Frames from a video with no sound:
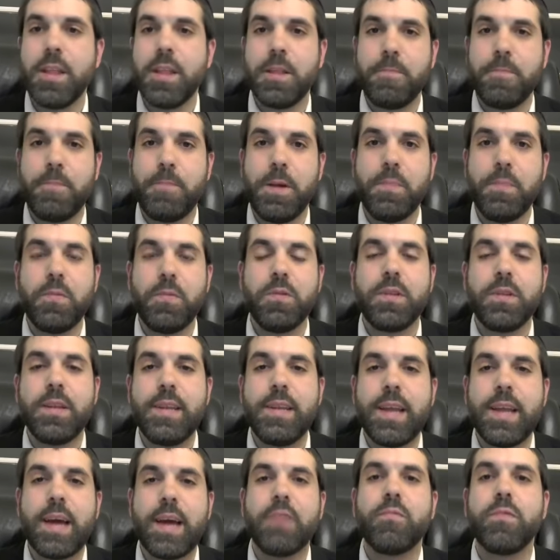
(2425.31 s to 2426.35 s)
the people did
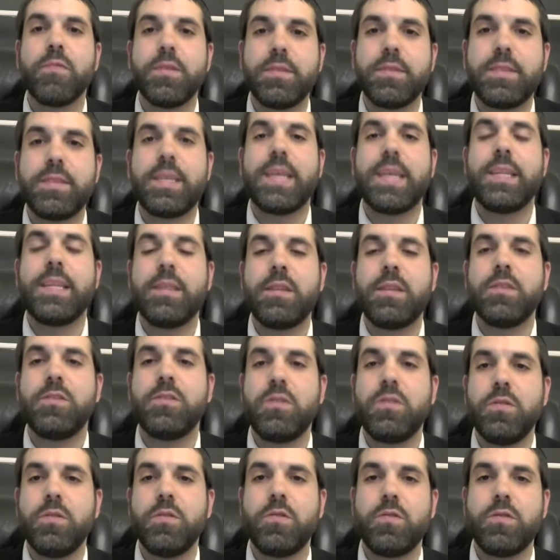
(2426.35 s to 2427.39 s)
not resent the
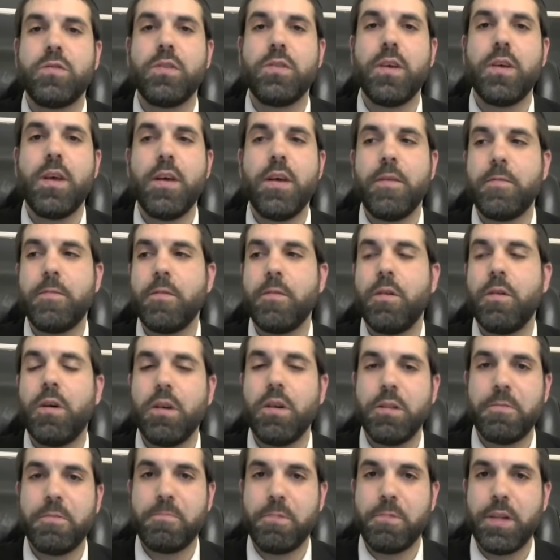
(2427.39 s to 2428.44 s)
Jews for
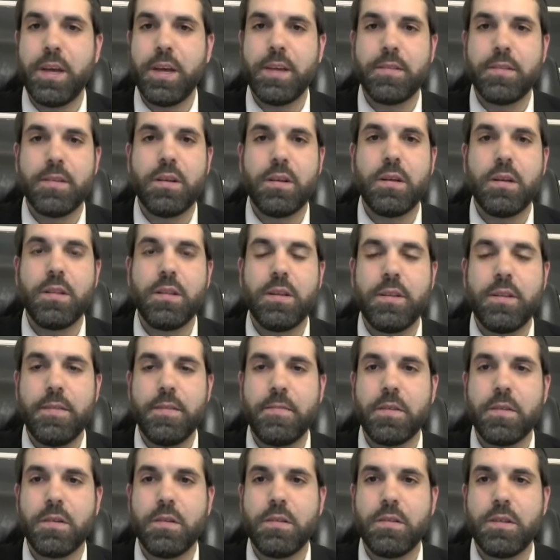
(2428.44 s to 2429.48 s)
all the plagues and all the
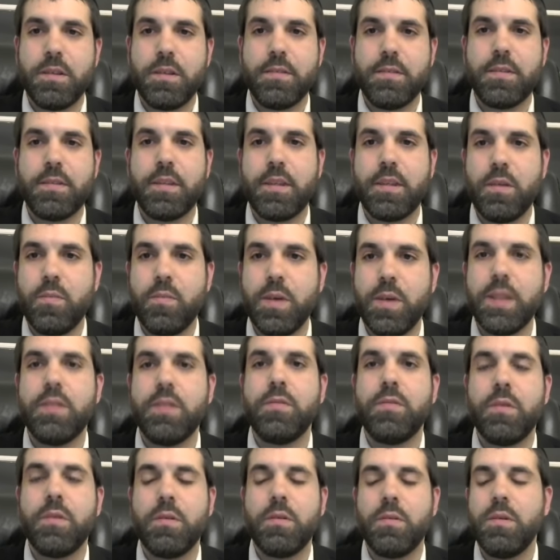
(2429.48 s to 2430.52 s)
difficulties that they went
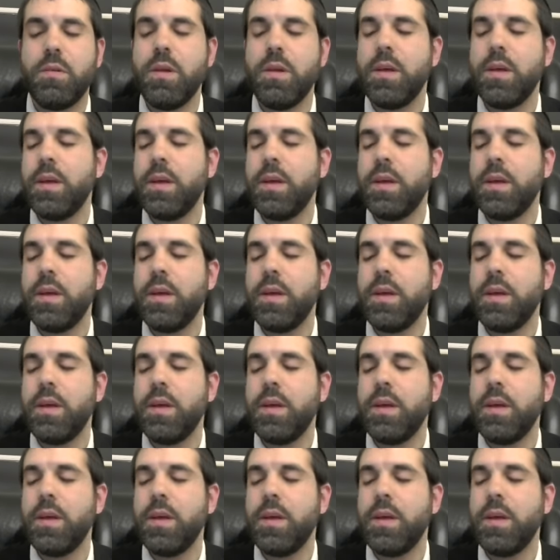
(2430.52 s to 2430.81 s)
through.